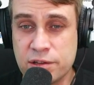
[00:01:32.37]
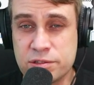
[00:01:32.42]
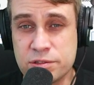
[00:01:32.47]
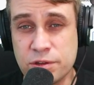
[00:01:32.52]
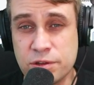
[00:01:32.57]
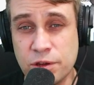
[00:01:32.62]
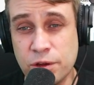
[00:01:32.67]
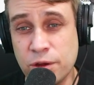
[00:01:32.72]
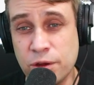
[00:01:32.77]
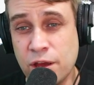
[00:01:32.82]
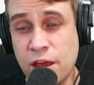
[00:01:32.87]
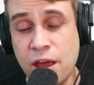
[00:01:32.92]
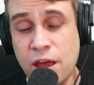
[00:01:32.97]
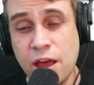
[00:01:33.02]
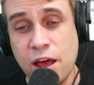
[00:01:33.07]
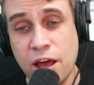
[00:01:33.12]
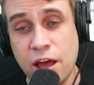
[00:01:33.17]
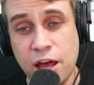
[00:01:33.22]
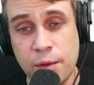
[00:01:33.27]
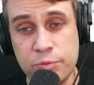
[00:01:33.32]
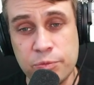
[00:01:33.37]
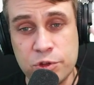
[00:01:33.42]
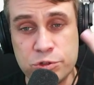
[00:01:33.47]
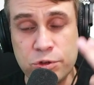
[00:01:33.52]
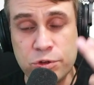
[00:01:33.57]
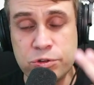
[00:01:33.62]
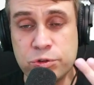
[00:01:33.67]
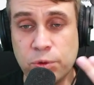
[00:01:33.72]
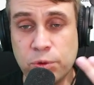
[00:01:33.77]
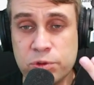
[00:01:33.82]
So the
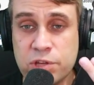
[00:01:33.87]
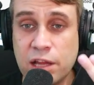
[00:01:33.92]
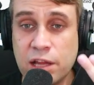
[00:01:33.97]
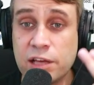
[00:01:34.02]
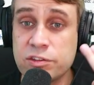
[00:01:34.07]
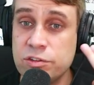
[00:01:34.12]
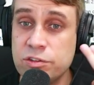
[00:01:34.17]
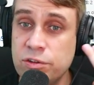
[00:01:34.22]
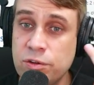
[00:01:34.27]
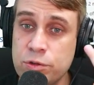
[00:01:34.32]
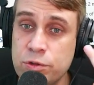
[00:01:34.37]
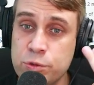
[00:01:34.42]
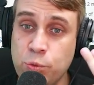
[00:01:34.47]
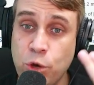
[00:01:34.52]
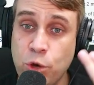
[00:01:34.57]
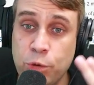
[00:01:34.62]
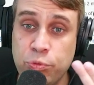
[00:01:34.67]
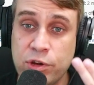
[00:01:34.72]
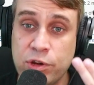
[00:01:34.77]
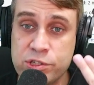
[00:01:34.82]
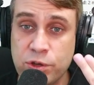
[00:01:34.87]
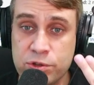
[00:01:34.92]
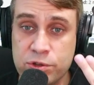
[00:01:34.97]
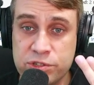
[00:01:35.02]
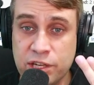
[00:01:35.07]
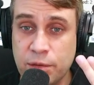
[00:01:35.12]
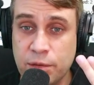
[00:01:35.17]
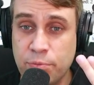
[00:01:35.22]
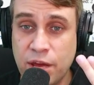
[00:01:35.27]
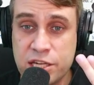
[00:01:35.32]
two tools I like to use, WordPress
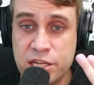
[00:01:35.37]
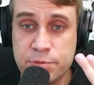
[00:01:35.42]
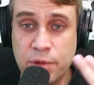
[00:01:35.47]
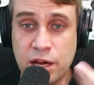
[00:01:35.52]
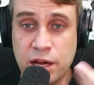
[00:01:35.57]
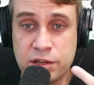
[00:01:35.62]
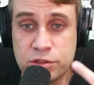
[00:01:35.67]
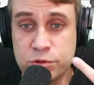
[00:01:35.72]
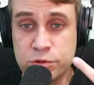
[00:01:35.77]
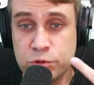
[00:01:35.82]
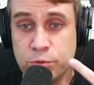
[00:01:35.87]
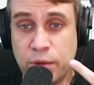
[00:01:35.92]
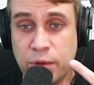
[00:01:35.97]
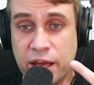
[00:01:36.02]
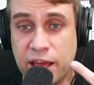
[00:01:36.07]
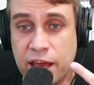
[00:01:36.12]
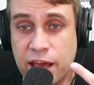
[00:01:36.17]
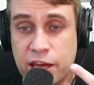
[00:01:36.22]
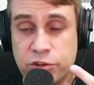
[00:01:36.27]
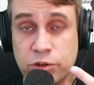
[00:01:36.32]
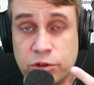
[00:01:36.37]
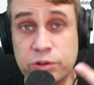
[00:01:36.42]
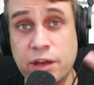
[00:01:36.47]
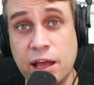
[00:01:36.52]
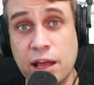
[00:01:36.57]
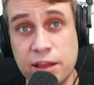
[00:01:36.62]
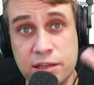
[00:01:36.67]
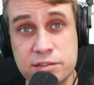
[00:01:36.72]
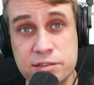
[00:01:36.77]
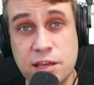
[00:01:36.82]
Hosting Benchmark tool by Anton
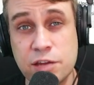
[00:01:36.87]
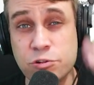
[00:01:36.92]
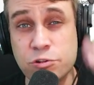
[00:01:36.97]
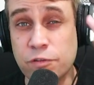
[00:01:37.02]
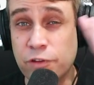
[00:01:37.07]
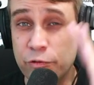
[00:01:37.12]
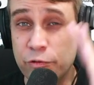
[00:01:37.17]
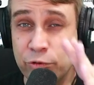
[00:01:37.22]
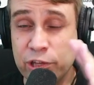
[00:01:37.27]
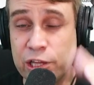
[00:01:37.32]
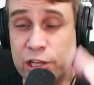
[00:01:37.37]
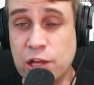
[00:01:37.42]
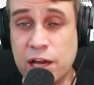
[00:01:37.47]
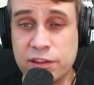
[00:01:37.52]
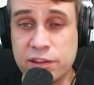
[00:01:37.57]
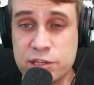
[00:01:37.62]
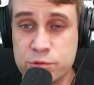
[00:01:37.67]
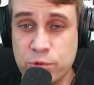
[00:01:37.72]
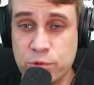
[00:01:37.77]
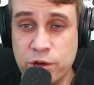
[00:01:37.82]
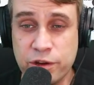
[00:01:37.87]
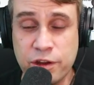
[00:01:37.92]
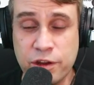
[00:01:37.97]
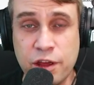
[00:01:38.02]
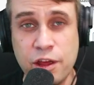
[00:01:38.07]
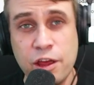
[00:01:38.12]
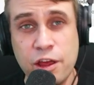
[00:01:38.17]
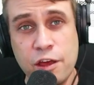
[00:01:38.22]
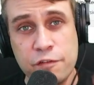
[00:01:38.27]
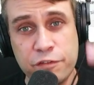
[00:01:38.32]
Alexandrov. I really like this one
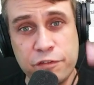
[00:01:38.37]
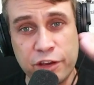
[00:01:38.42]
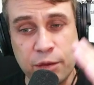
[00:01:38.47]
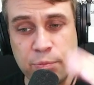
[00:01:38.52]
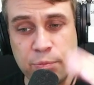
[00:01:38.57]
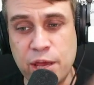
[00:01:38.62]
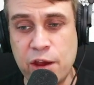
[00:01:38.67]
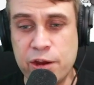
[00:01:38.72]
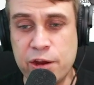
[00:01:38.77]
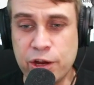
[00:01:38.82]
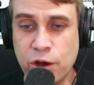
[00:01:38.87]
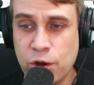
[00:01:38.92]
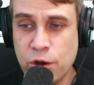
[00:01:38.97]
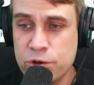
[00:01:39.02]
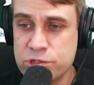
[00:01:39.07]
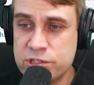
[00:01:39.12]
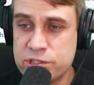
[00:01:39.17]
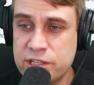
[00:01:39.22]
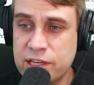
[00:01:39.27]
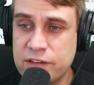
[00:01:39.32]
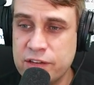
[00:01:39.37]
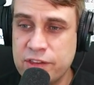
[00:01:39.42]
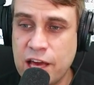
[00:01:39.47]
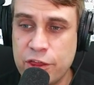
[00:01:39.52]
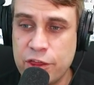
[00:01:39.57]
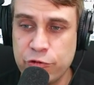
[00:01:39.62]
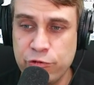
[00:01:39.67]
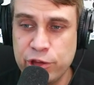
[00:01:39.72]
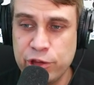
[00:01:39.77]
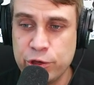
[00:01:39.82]
for comparing hosting. The
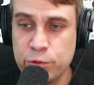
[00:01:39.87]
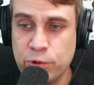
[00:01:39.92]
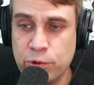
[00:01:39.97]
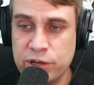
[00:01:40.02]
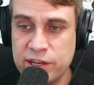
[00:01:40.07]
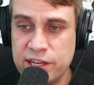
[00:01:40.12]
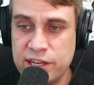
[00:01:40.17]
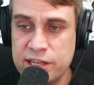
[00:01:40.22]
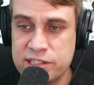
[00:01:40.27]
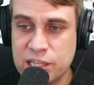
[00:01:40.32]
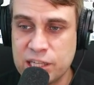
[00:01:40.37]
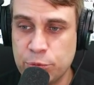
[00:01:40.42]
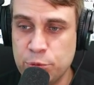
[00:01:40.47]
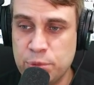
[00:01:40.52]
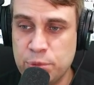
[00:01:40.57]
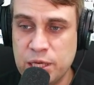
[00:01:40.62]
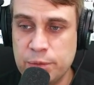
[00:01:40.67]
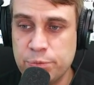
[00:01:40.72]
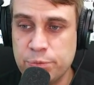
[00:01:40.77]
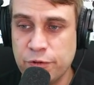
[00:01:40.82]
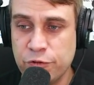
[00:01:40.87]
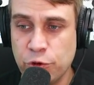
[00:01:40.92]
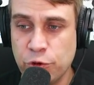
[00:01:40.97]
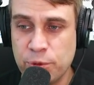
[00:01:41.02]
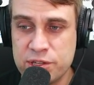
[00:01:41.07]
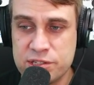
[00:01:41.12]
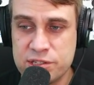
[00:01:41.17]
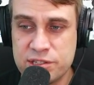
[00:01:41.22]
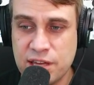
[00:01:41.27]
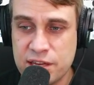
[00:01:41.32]
other really good one is WP
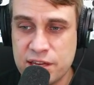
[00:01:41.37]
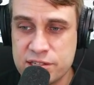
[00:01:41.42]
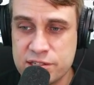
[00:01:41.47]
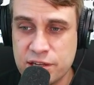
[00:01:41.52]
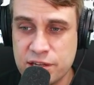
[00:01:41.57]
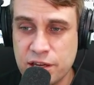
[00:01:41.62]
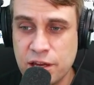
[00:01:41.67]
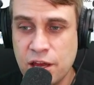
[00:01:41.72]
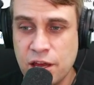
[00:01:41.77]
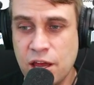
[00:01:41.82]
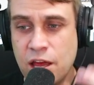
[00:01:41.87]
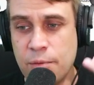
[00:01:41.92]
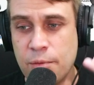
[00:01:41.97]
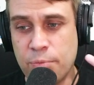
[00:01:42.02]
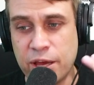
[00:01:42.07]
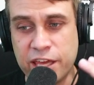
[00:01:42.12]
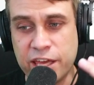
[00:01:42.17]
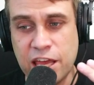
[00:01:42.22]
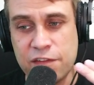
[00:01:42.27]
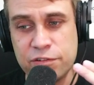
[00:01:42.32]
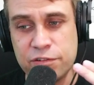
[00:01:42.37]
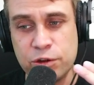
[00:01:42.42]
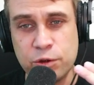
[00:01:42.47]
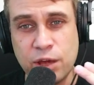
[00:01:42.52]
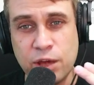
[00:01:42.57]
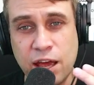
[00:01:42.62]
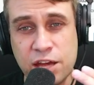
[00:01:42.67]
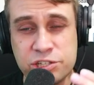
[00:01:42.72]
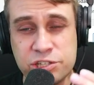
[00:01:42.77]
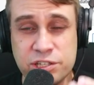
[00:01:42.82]
Performance Tester by Kevin
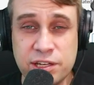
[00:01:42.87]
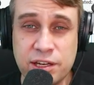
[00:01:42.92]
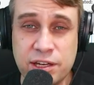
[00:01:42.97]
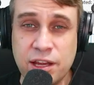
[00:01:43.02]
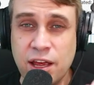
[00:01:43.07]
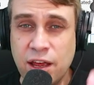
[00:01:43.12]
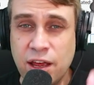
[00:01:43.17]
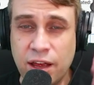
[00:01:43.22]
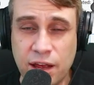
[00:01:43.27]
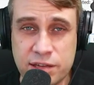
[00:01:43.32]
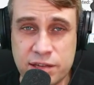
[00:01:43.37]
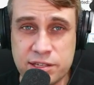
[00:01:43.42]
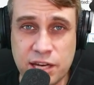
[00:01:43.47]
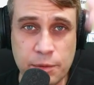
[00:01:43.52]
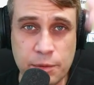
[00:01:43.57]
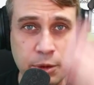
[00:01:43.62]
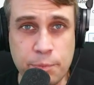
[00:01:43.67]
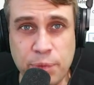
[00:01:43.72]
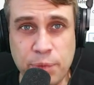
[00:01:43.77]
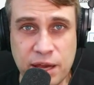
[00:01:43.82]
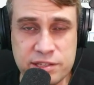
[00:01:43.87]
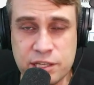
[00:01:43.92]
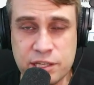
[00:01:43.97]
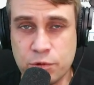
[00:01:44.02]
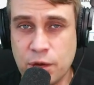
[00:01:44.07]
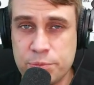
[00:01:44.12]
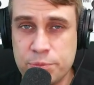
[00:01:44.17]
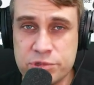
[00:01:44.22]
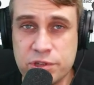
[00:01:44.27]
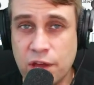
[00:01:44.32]
Ohashi. I set up a basic
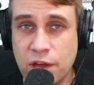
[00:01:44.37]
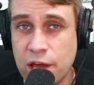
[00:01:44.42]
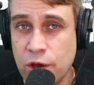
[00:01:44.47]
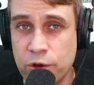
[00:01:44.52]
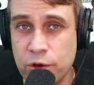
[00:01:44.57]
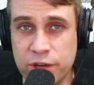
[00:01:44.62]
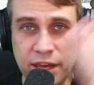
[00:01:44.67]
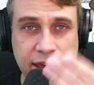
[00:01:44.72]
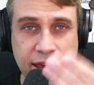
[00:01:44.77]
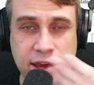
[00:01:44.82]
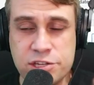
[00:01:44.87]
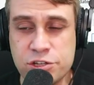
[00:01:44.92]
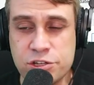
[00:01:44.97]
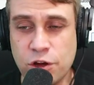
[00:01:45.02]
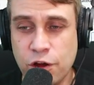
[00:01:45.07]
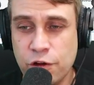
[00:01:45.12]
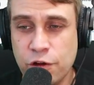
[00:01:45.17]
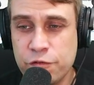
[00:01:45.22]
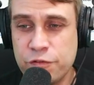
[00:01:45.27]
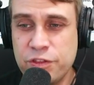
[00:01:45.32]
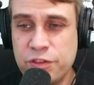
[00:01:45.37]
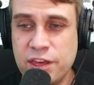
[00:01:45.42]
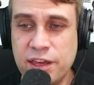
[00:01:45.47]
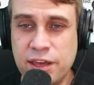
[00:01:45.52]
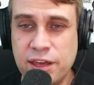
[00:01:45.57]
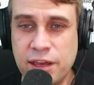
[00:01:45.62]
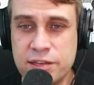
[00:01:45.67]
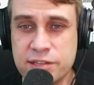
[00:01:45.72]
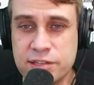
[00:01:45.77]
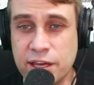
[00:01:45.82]
website on each of
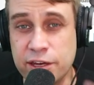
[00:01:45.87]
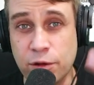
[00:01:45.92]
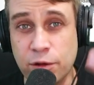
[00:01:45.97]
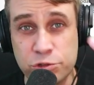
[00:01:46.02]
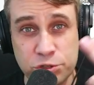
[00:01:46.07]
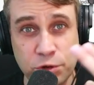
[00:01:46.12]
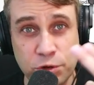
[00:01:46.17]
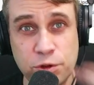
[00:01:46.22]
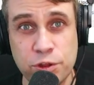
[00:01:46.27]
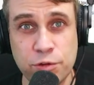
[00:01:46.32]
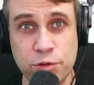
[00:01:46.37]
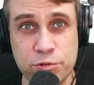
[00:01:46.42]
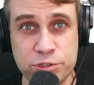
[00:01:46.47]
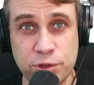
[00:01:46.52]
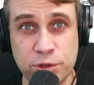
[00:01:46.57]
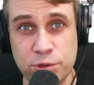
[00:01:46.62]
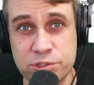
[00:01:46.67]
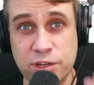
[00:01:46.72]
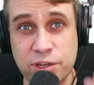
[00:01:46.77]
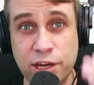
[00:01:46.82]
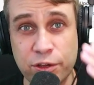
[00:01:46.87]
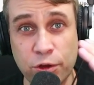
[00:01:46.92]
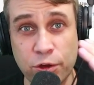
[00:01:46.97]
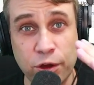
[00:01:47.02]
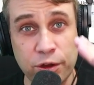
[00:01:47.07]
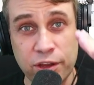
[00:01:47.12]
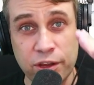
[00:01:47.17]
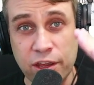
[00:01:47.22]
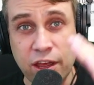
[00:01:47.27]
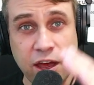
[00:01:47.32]
these, and I'll show you the results that I
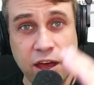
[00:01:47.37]
got